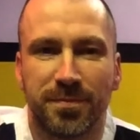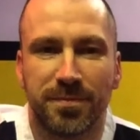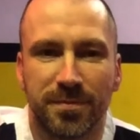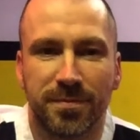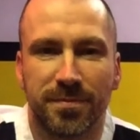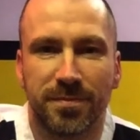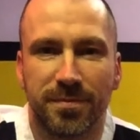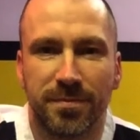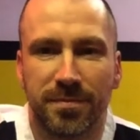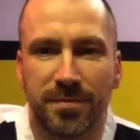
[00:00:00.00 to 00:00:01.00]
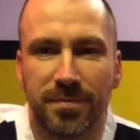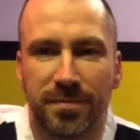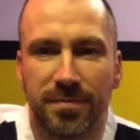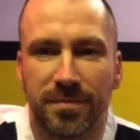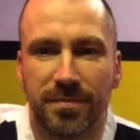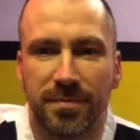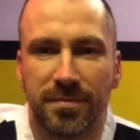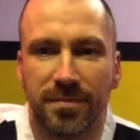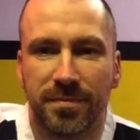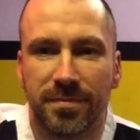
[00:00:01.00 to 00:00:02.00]

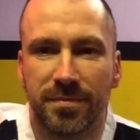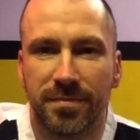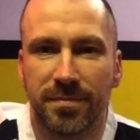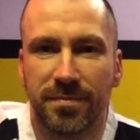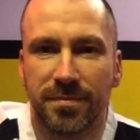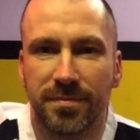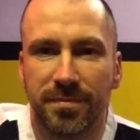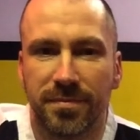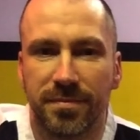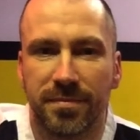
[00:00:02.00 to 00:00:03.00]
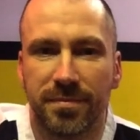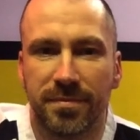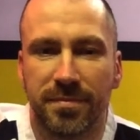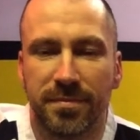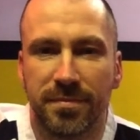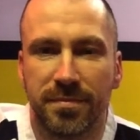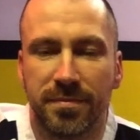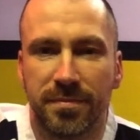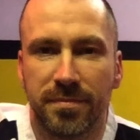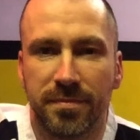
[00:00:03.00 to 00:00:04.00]

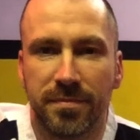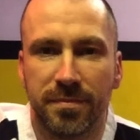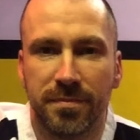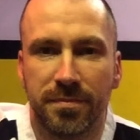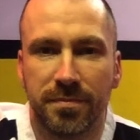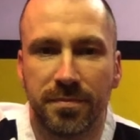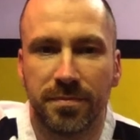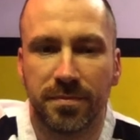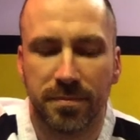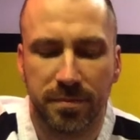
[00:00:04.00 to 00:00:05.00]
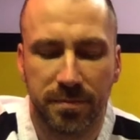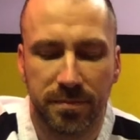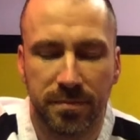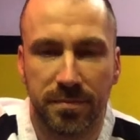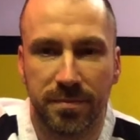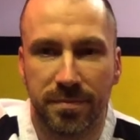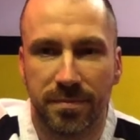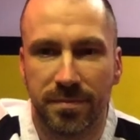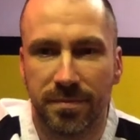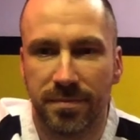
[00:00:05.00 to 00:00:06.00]

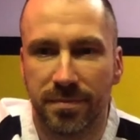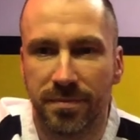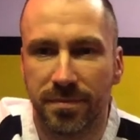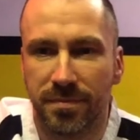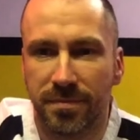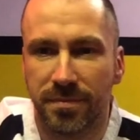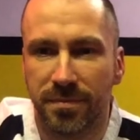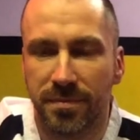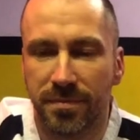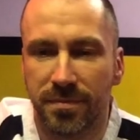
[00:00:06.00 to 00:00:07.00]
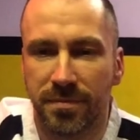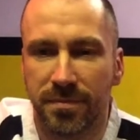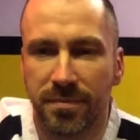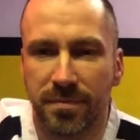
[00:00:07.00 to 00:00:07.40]
The person shown says nothing.